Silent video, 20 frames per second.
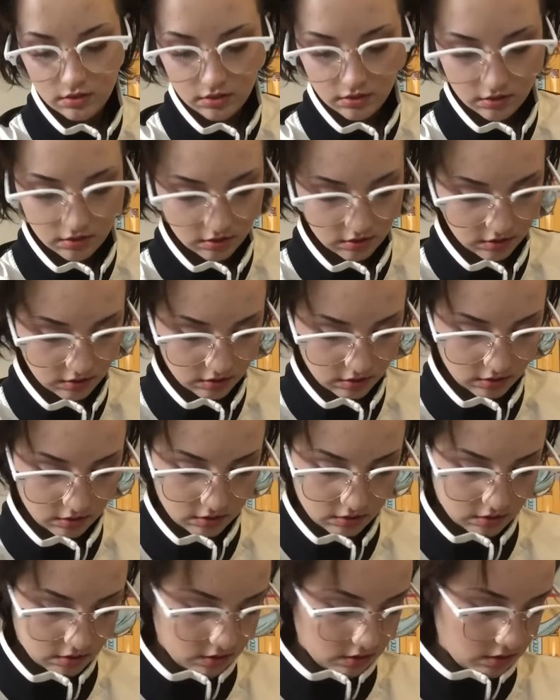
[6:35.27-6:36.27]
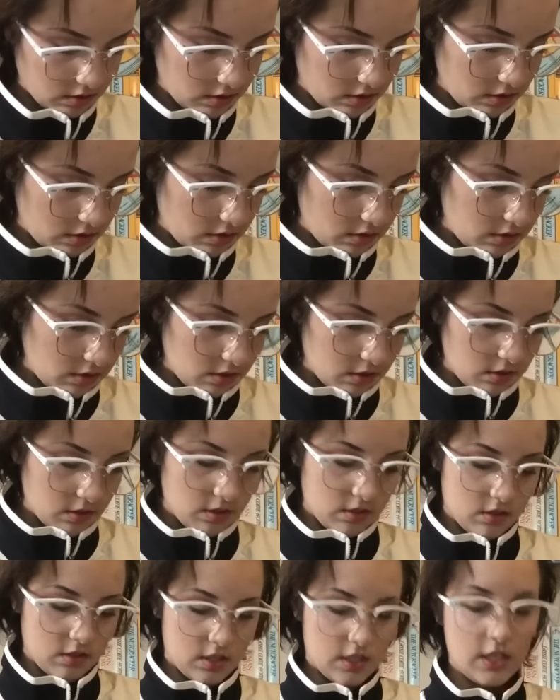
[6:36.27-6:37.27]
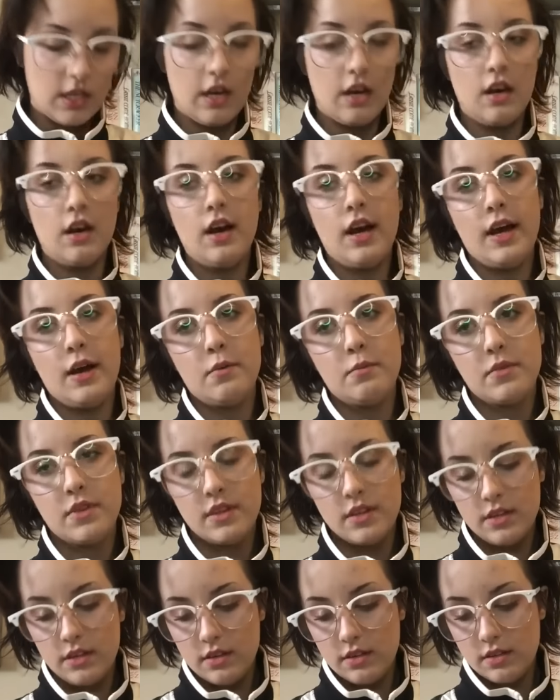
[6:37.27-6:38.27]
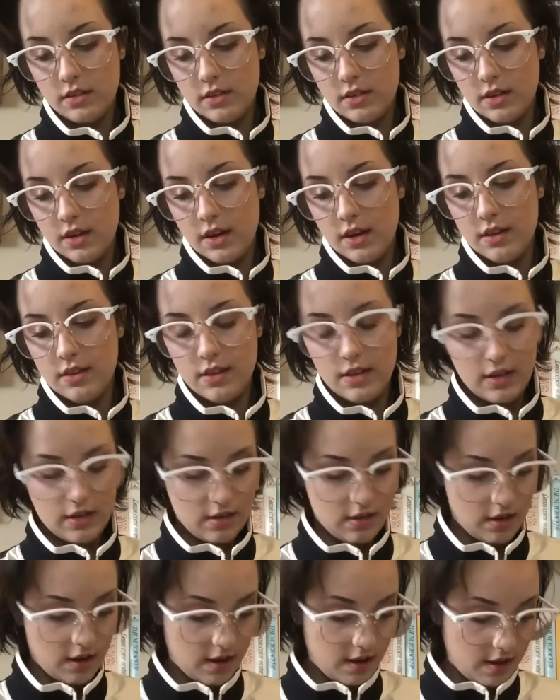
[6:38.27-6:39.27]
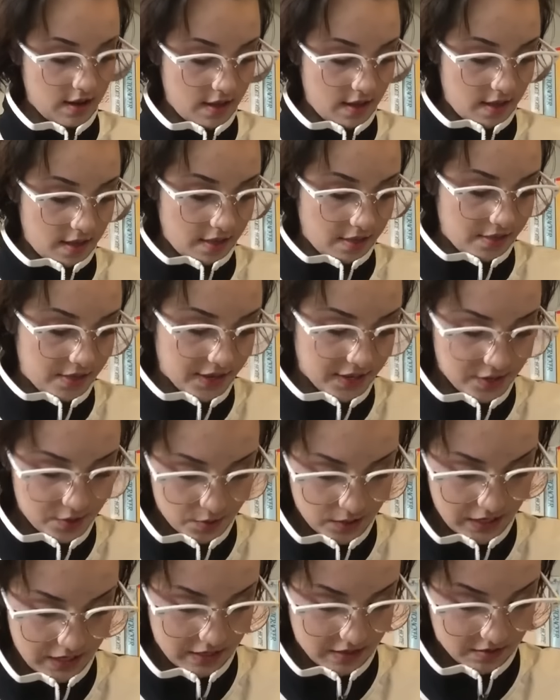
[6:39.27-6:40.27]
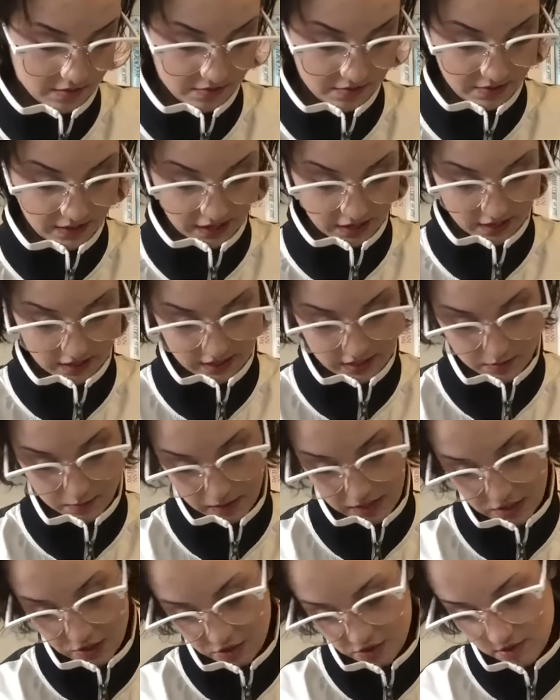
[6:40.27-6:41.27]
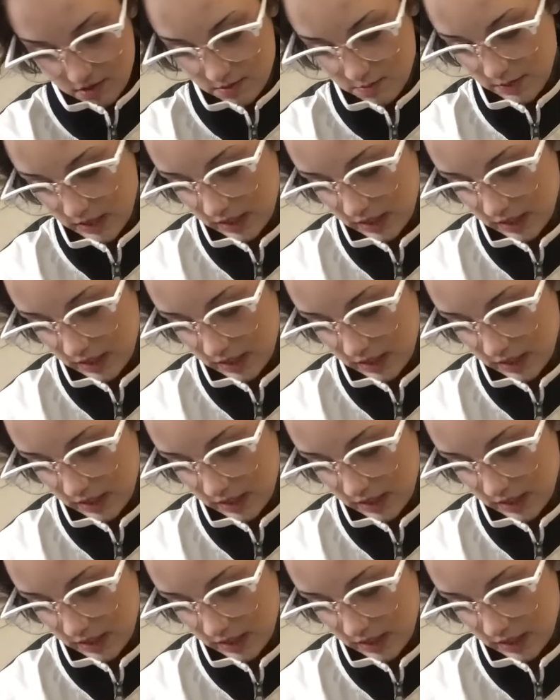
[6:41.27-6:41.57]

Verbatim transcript: It's an amethyst. And then this one is very special to